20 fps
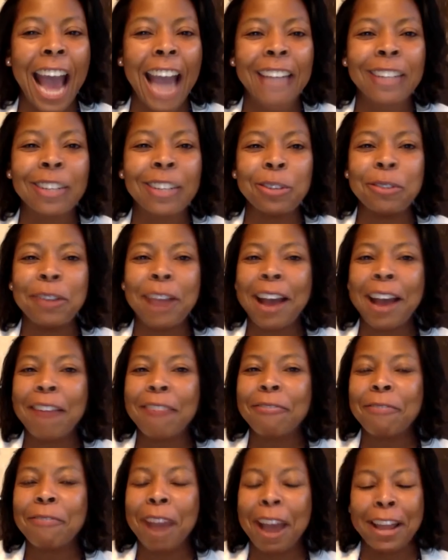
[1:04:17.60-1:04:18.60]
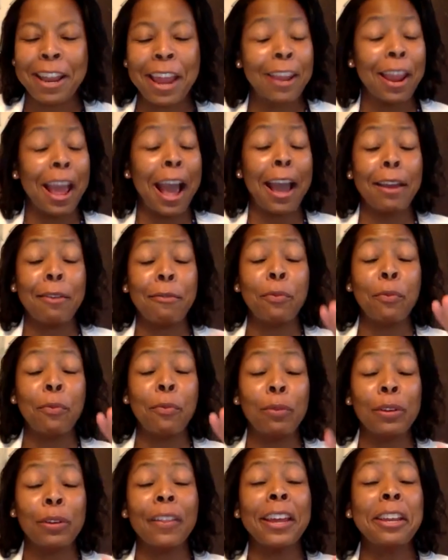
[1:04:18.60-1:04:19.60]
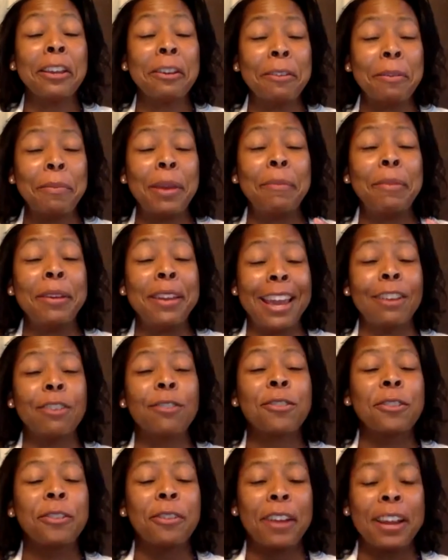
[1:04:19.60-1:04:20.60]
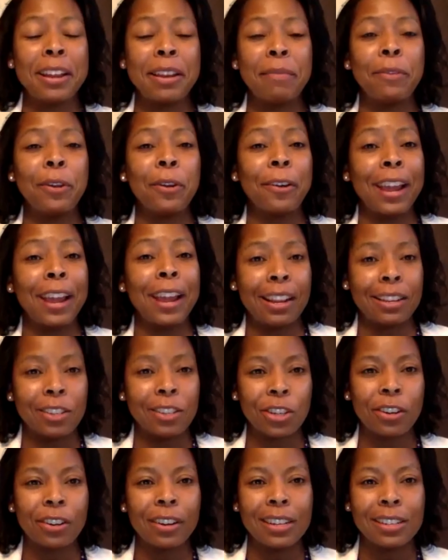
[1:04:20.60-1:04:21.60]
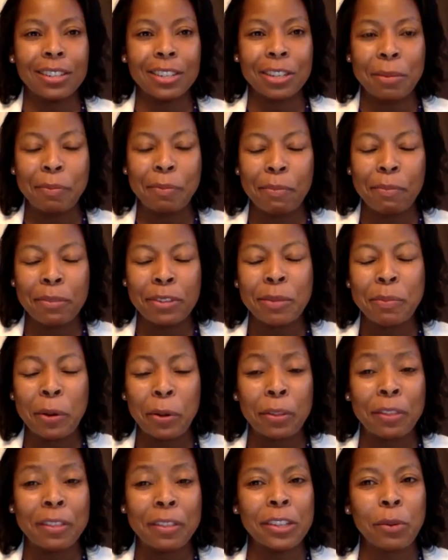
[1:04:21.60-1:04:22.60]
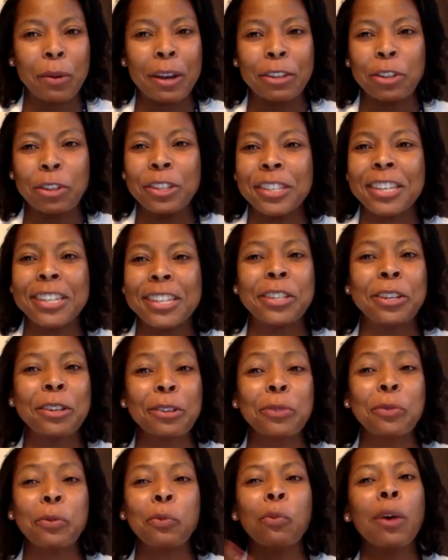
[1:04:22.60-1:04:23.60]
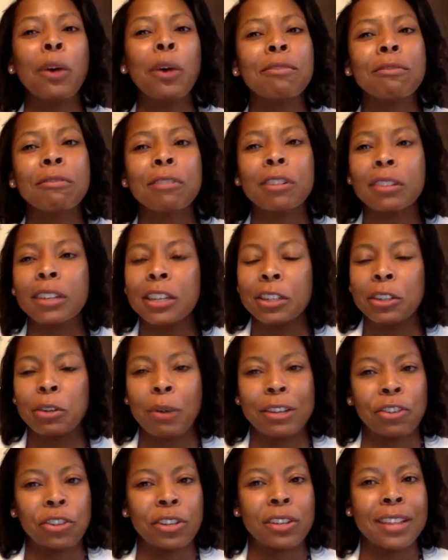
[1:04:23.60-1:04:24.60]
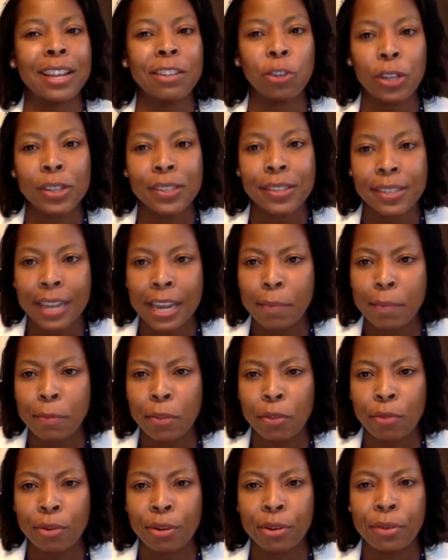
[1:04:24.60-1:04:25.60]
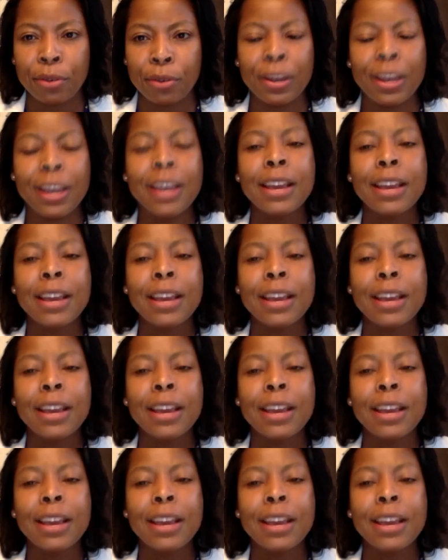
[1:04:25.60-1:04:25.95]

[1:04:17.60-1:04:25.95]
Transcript: I do have, and I would like you to maybe integrate your answer into both these questions, because there's one really good question that just came through.